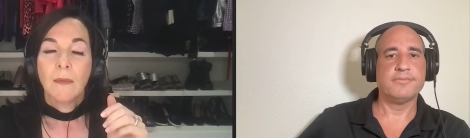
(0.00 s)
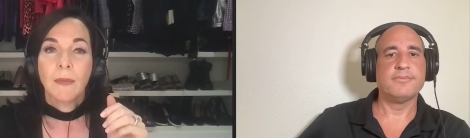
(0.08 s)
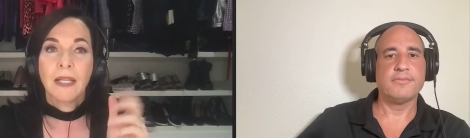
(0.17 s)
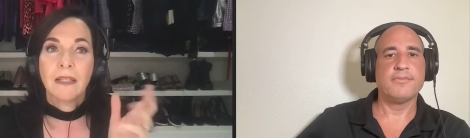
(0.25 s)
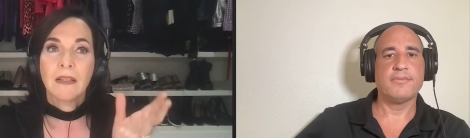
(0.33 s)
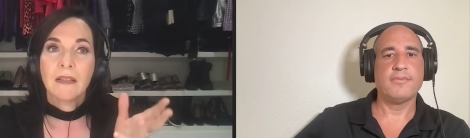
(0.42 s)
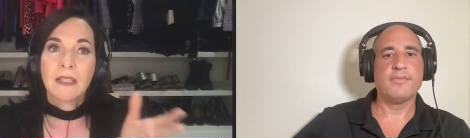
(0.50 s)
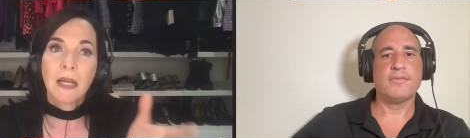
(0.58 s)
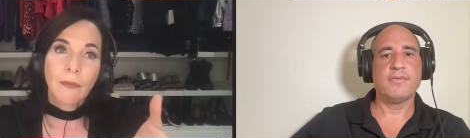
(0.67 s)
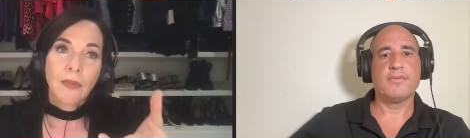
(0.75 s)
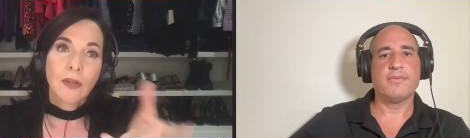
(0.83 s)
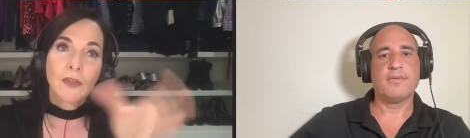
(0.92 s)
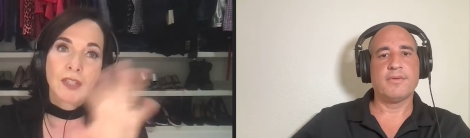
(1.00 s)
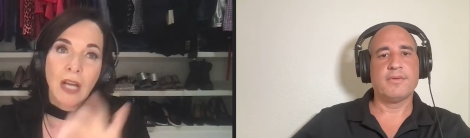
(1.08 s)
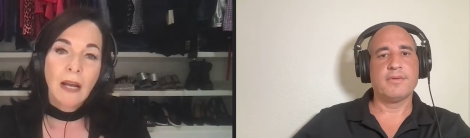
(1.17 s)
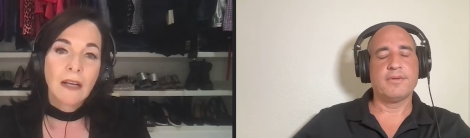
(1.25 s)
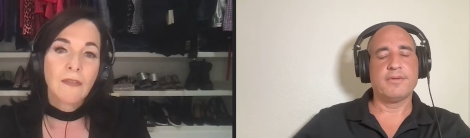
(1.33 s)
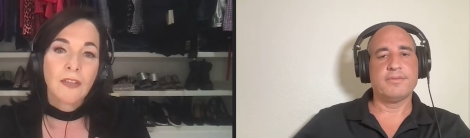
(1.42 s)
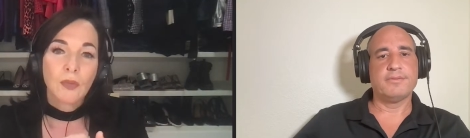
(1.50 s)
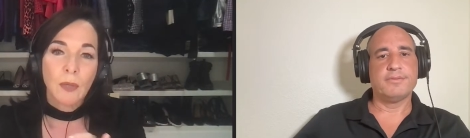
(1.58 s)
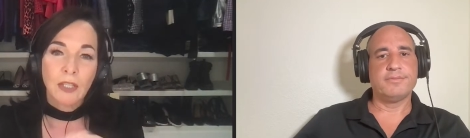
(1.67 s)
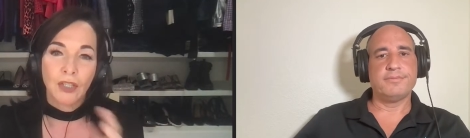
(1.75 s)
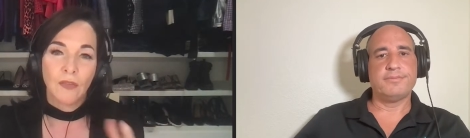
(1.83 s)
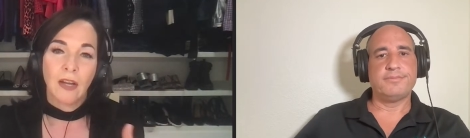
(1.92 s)
Speaker 1: but some there's kind of a
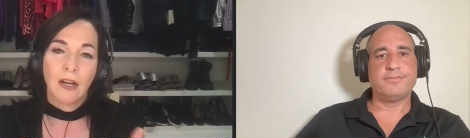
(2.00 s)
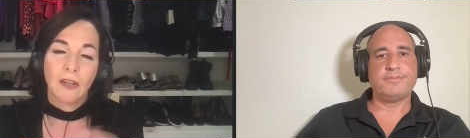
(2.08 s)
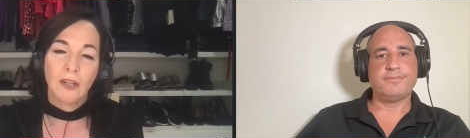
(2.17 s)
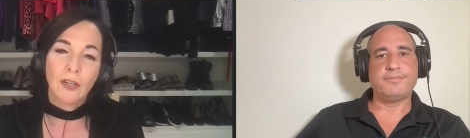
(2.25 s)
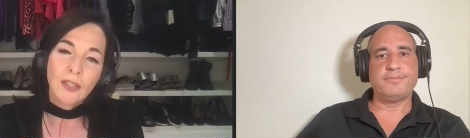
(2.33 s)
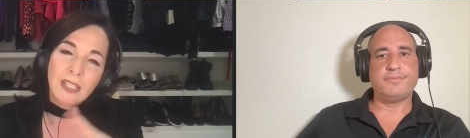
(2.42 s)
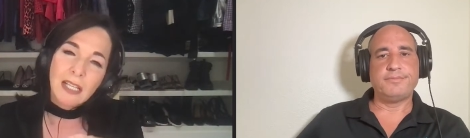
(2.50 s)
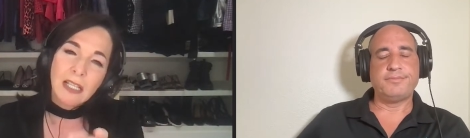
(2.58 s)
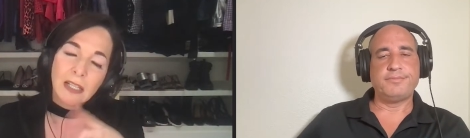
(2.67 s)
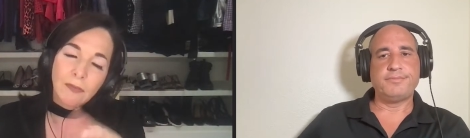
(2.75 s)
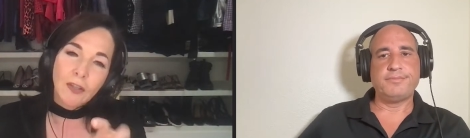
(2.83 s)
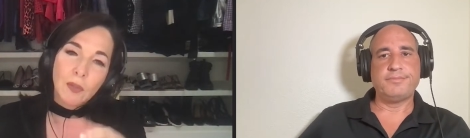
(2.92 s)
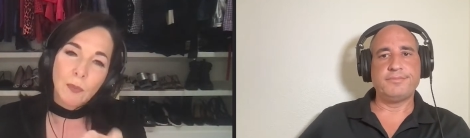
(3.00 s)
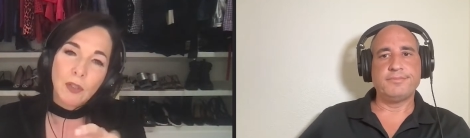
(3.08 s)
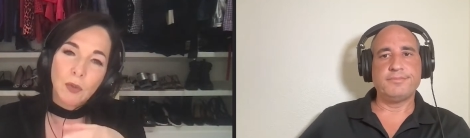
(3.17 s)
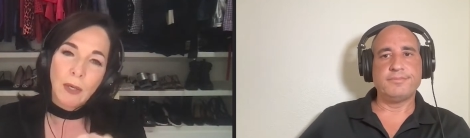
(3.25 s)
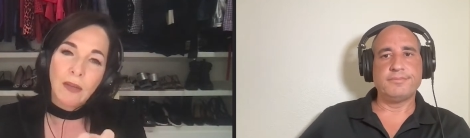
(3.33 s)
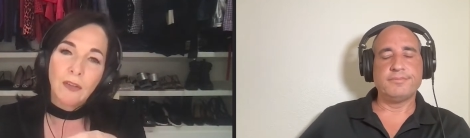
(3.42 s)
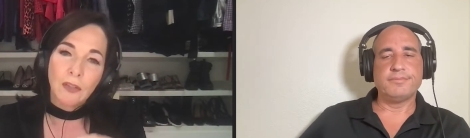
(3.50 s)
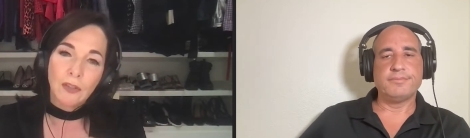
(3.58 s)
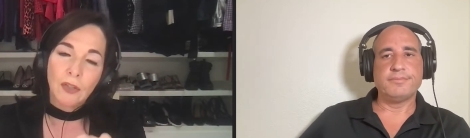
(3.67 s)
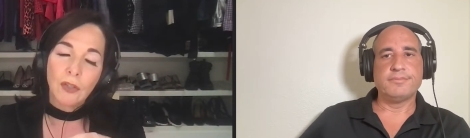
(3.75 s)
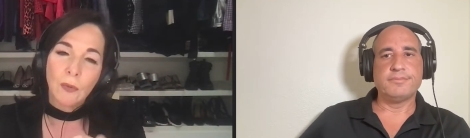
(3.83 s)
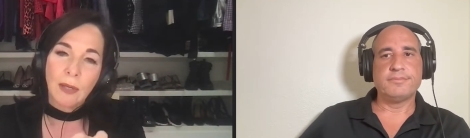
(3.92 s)
switch in there. Do you see a difference between the
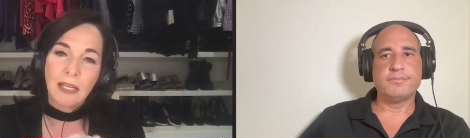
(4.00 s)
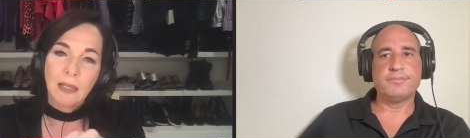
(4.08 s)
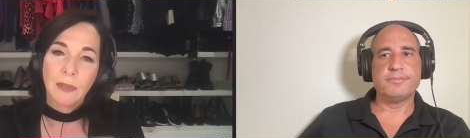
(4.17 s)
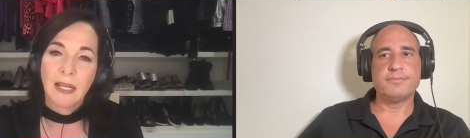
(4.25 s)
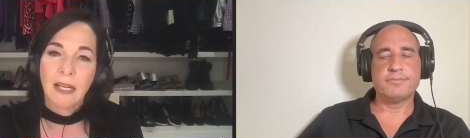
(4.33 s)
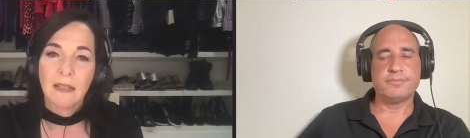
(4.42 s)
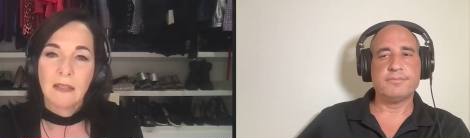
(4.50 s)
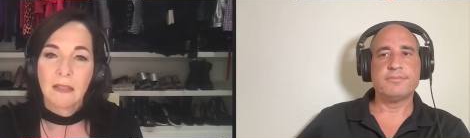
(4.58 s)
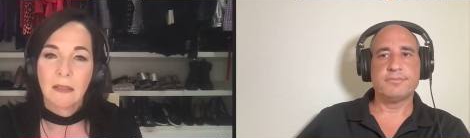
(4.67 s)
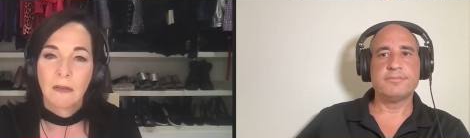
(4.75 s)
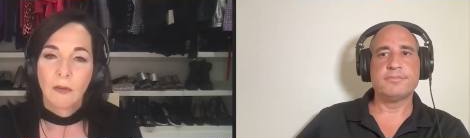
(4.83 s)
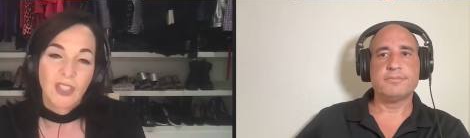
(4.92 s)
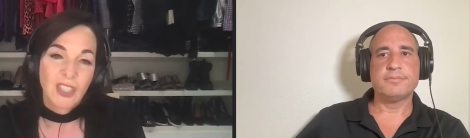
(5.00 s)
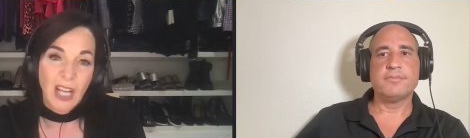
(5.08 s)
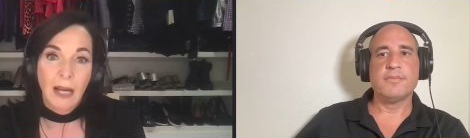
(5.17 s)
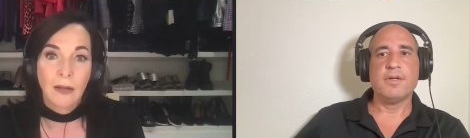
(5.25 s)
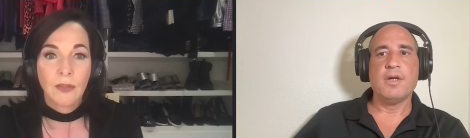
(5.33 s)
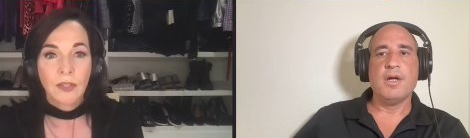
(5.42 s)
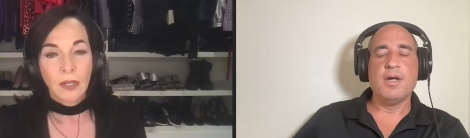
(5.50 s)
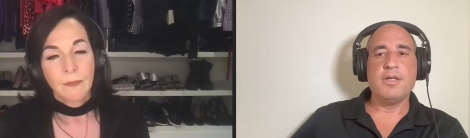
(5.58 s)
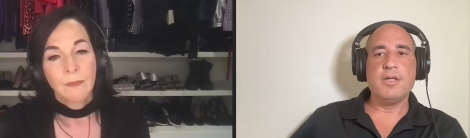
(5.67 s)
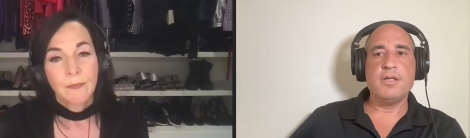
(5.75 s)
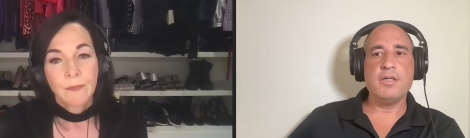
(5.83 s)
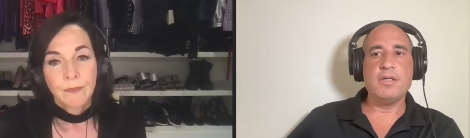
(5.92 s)
two eating plans or styles?
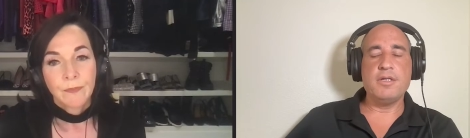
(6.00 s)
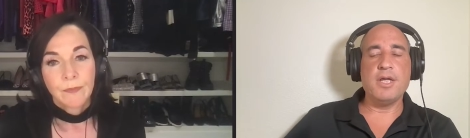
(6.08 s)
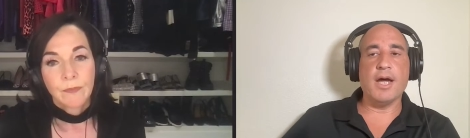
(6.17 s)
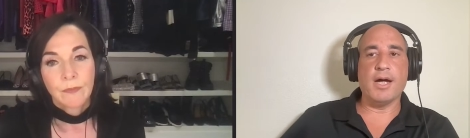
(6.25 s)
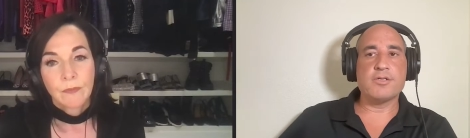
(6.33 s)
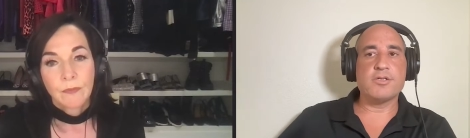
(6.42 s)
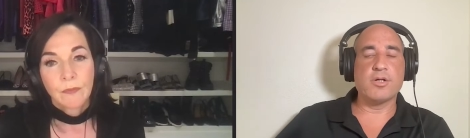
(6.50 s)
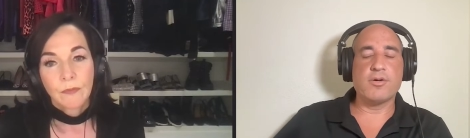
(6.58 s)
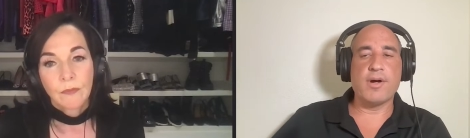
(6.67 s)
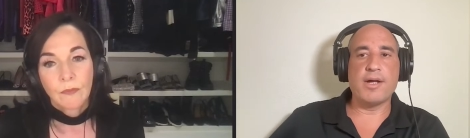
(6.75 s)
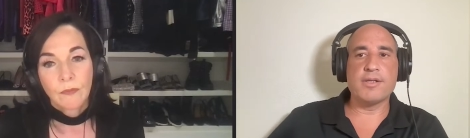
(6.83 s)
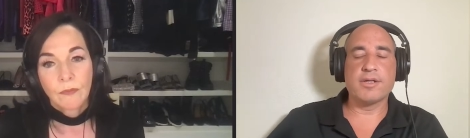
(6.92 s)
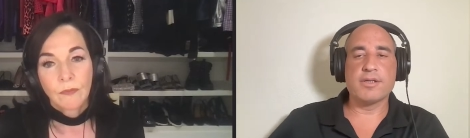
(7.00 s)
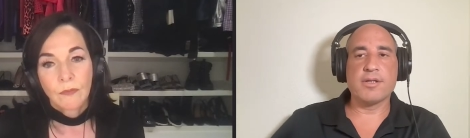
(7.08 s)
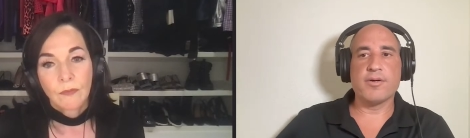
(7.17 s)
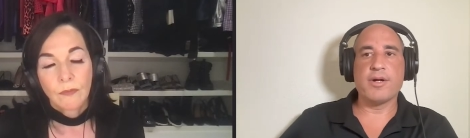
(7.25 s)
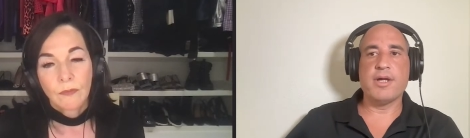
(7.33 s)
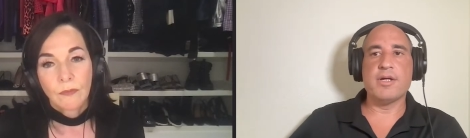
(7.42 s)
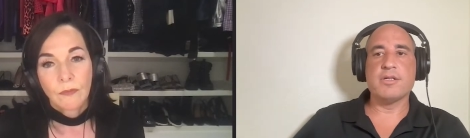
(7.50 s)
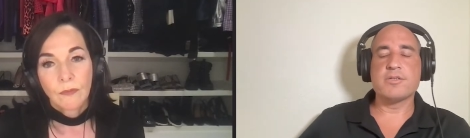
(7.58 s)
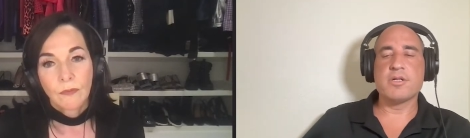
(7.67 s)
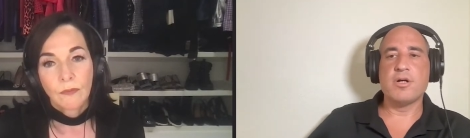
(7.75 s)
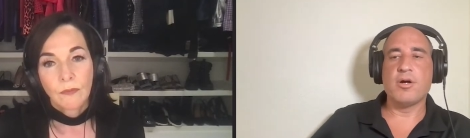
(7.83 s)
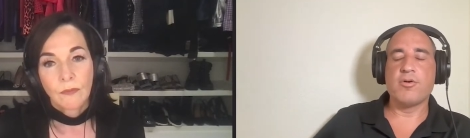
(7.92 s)
Speaker 2: Yeah, so I think there
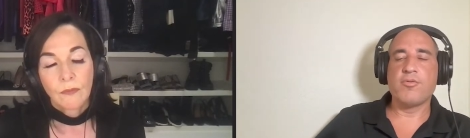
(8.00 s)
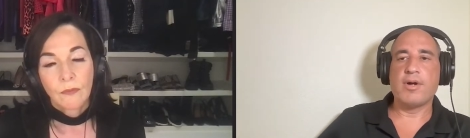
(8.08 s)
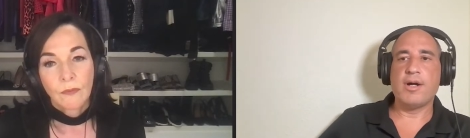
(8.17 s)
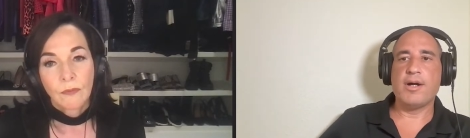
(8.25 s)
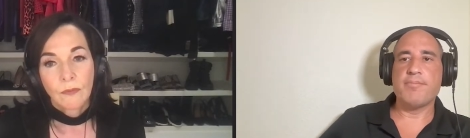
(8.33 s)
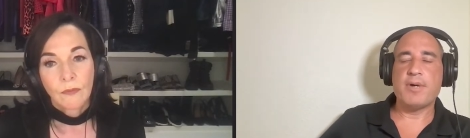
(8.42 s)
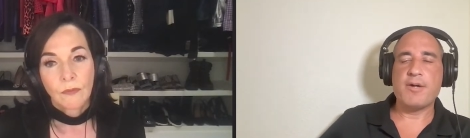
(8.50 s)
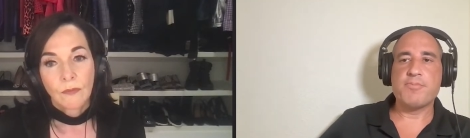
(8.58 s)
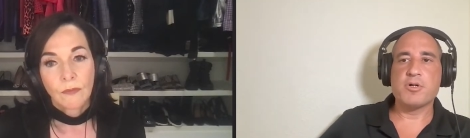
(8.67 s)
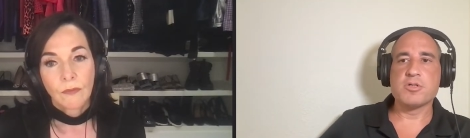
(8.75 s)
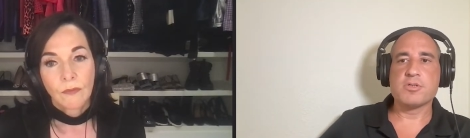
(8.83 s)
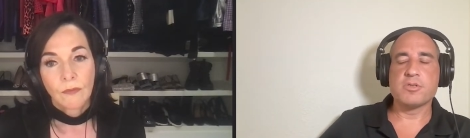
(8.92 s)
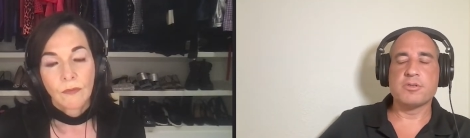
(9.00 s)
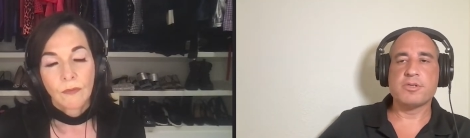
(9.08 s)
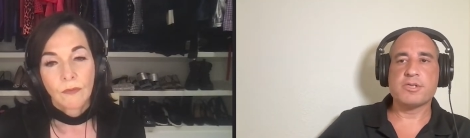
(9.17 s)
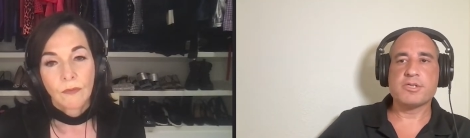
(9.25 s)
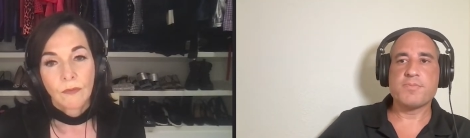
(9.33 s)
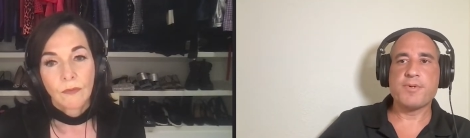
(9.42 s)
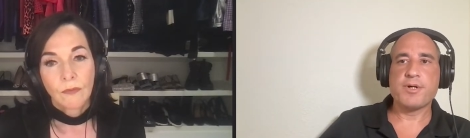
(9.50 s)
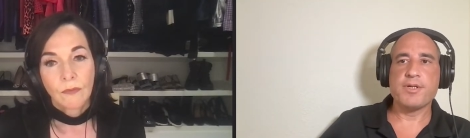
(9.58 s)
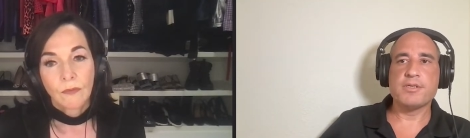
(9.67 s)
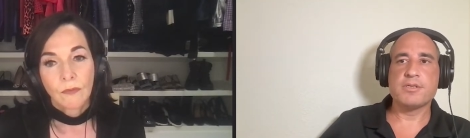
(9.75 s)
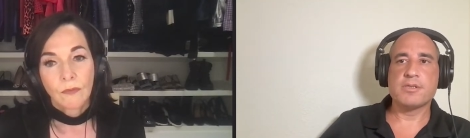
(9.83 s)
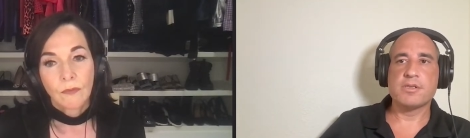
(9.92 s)
is, you know, uh, my personal
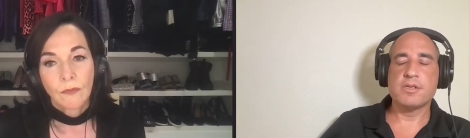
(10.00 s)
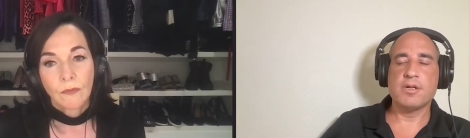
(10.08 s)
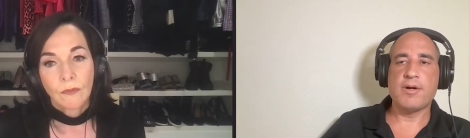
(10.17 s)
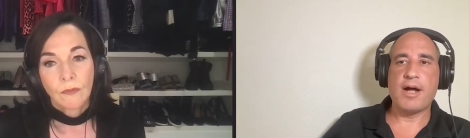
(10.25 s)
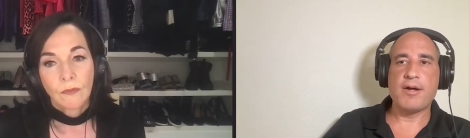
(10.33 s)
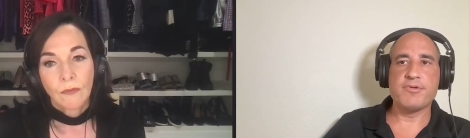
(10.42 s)
experience, you know, I